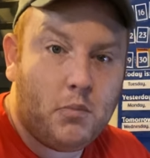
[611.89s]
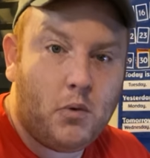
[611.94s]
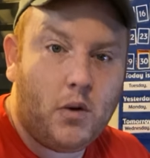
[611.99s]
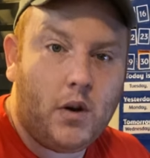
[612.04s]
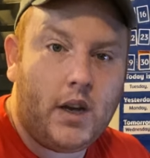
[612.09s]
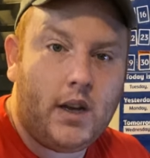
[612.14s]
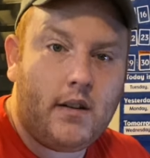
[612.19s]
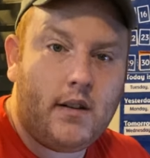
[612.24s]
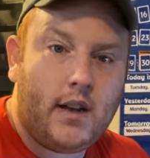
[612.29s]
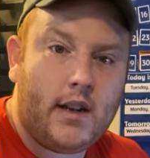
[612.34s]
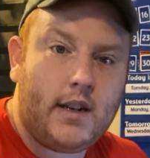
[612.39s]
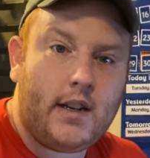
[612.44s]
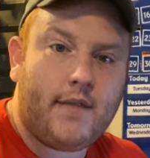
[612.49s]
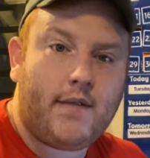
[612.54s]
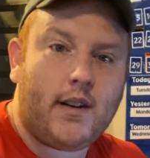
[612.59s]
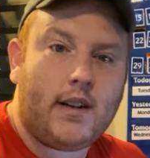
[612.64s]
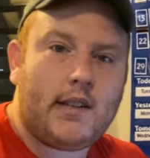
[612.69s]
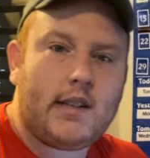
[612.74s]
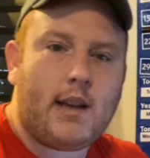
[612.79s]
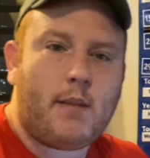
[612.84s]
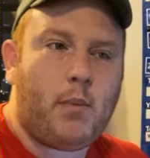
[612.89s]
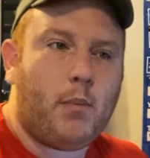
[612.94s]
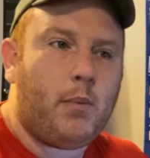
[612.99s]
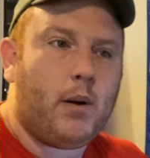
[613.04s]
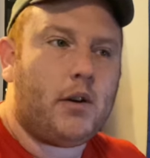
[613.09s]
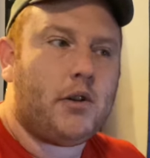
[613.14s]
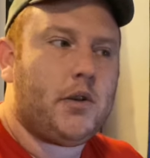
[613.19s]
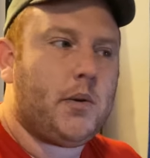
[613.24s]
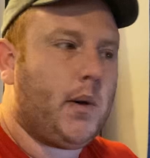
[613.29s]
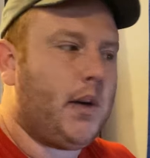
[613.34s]
point, a different type of
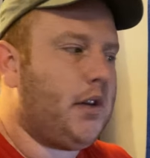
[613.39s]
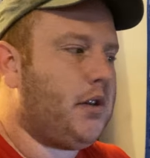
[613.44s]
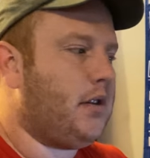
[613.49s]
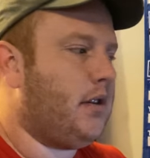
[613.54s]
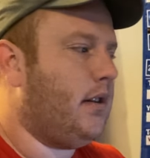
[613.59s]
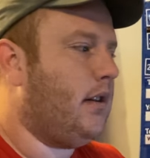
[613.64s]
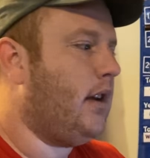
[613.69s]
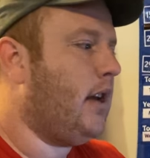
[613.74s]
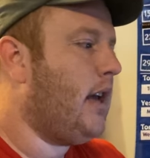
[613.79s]
punctuation.